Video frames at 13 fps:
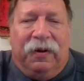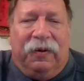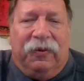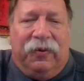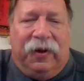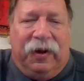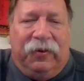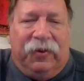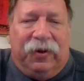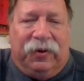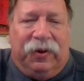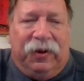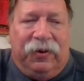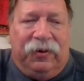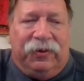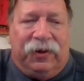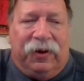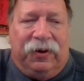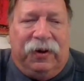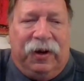We will use
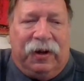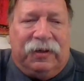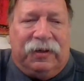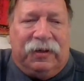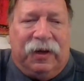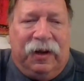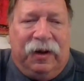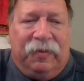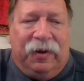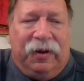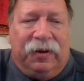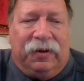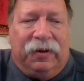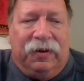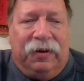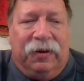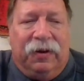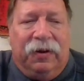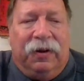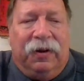our next segment
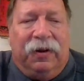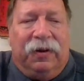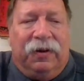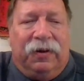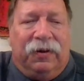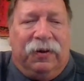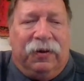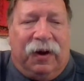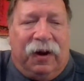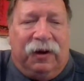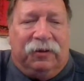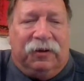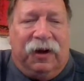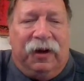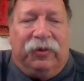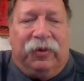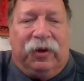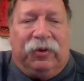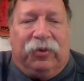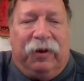to highlight
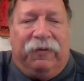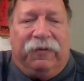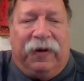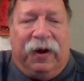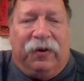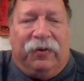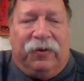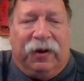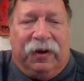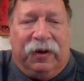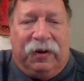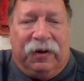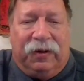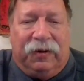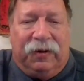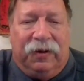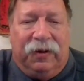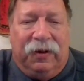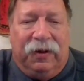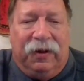what we found in it
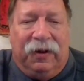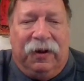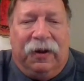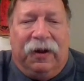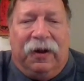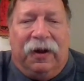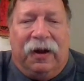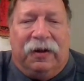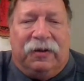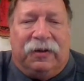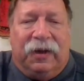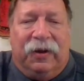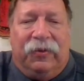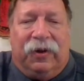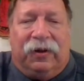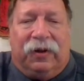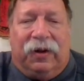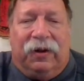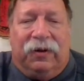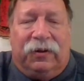and see
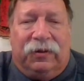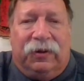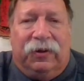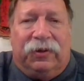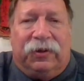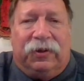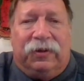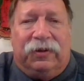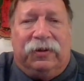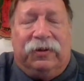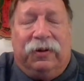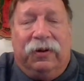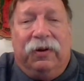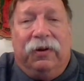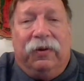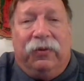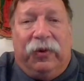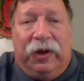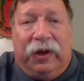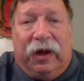what conclusions
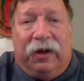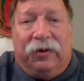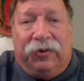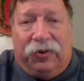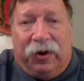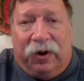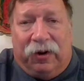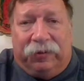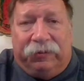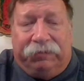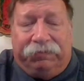we can draw.